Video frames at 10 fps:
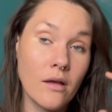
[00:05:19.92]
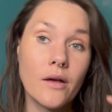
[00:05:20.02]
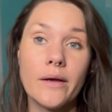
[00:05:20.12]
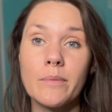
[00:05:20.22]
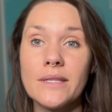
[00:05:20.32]

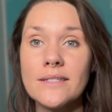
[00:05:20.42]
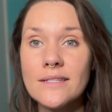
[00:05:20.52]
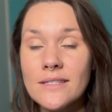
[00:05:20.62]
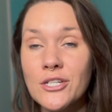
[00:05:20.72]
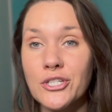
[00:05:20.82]
Okay, but this
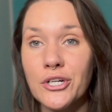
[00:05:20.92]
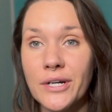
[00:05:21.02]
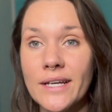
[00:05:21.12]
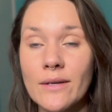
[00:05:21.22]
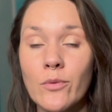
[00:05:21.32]
is the
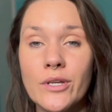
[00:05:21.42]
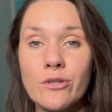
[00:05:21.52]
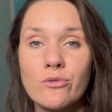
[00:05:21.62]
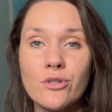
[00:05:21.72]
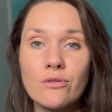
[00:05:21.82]
journey when
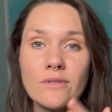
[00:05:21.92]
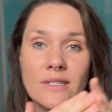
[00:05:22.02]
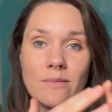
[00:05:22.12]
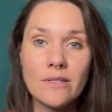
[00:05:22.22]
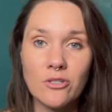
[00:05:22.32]
you choose a
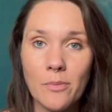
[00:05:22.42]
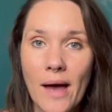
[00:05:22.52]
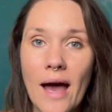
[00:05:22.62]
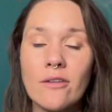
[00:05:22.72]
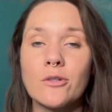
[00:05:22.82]
spiritual
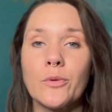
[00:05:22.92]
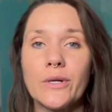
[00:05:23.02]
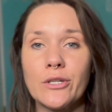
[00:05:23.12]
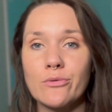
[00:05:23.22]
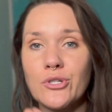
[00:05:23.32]
path or
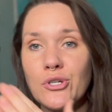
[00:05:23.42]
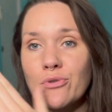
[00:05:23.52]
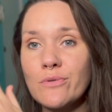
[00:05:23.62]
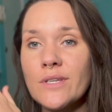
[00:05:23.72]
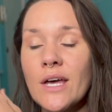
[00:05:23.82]
when you
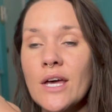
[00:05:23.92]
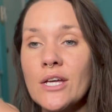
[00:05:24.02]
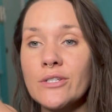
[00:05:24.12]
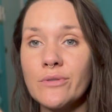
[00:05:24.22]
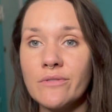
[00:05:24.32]
choose
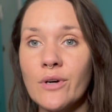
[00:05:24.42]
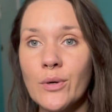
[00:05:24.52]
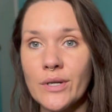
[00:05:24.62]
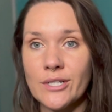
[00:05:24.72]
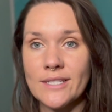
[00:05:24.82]
to
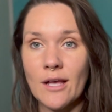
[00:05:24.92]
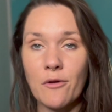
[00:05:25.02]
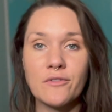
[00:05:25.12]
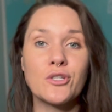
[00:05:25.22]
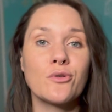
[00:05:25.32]
devote
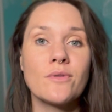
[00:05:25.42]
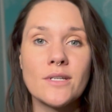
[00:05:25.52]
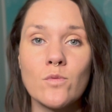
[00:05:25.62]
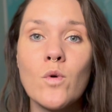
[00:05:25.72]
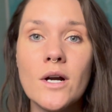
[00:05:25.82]
yourself to
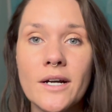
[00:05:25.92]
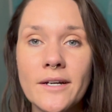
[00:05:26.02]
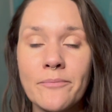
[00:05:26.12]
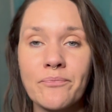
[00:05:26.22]
this work.